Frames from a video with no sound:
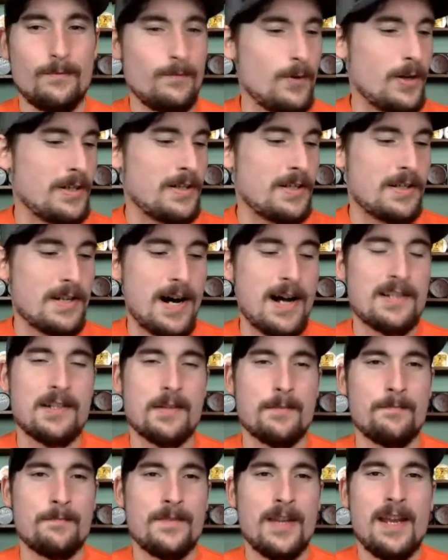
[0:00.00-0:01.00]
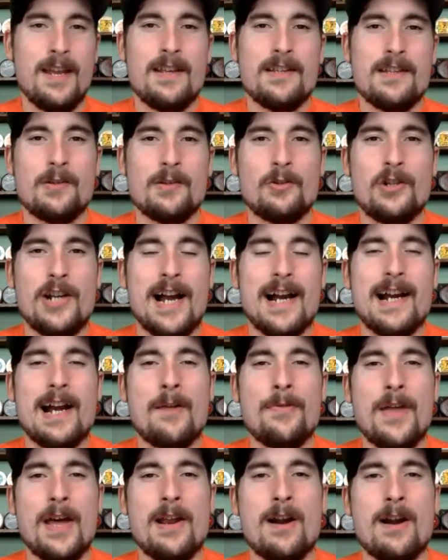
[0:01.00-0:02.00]
which is awesome. So check
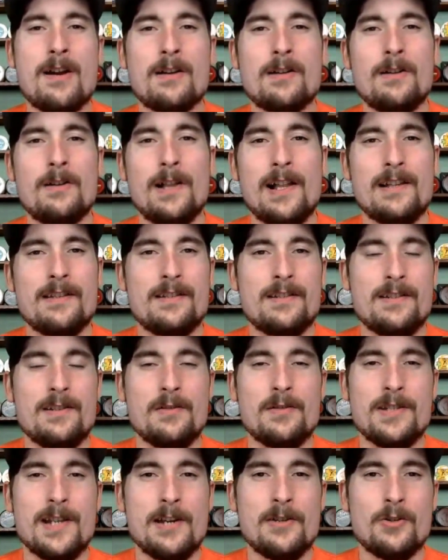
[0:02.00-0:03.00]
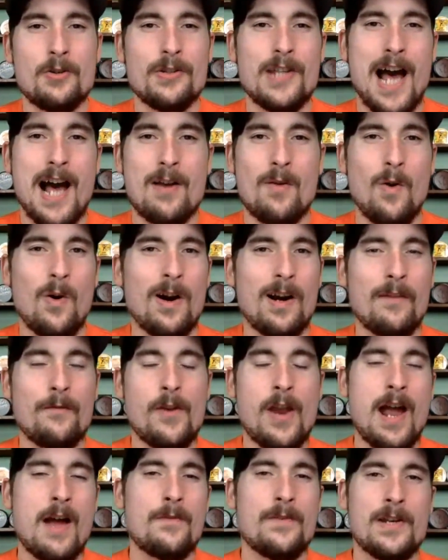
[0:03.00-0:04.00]
out that article on SnusCENTRAL.org if
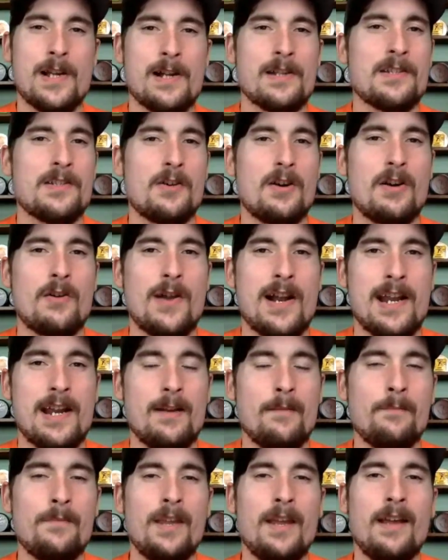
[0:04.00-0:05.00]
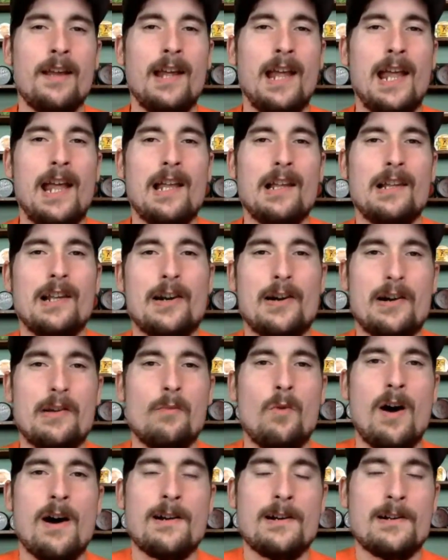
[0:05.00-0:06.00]
you haven't done so already. Larry
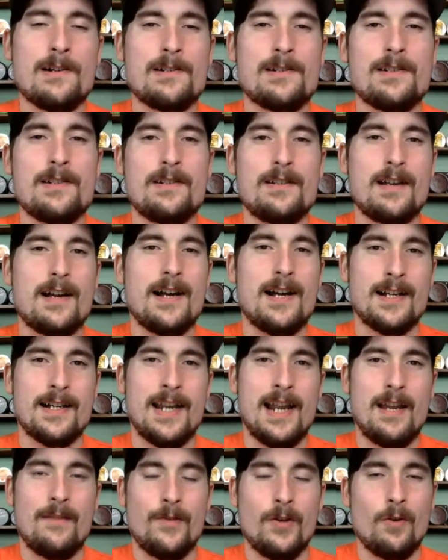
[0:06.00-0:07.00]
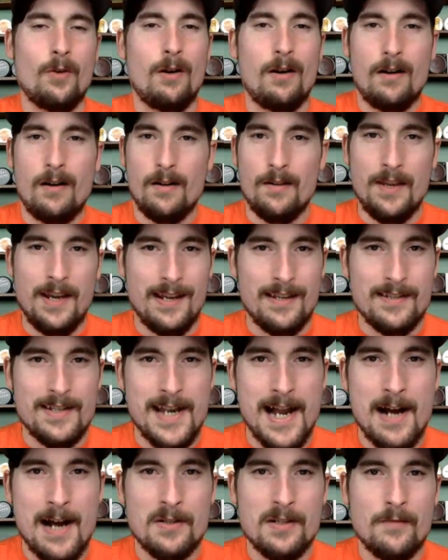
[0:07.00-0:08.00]
Waters gave you all the ins
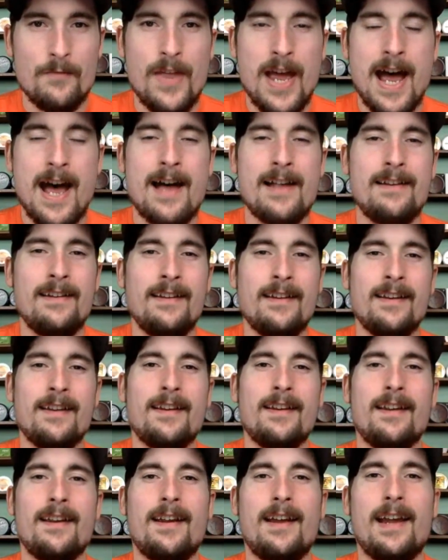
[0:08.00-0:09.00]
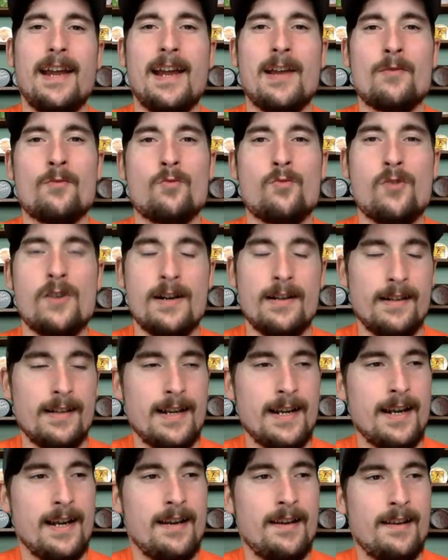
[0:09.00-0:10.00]
and outs of that and
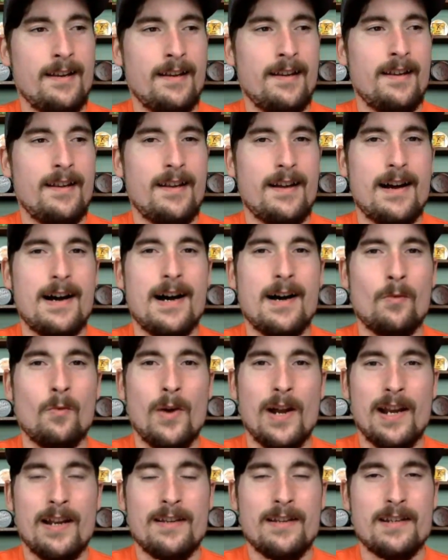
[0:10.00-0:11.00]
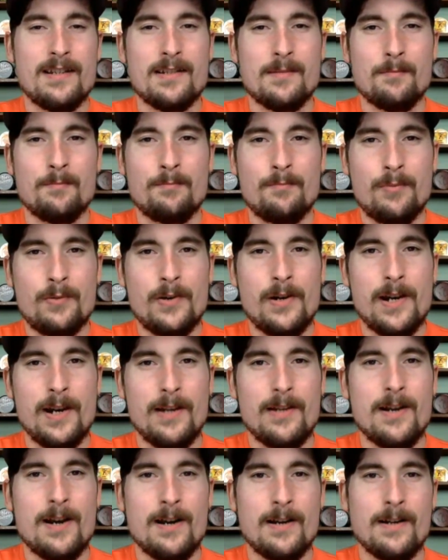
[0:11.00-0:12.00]
really went into some pretty
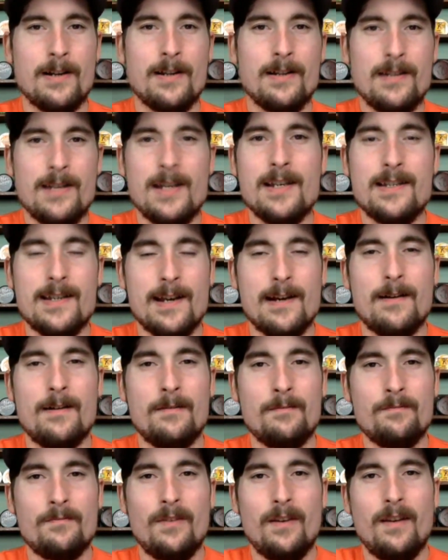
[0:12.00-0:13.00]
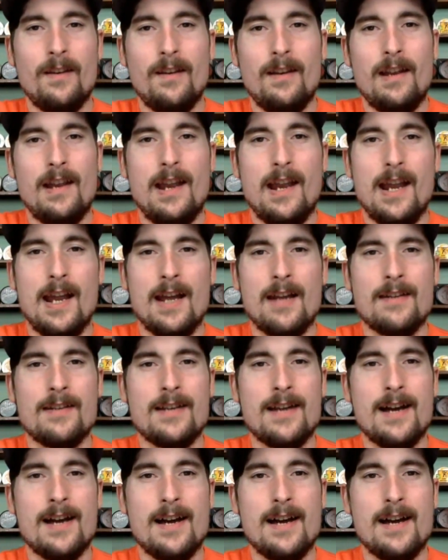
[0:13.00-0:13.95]
darn good detail and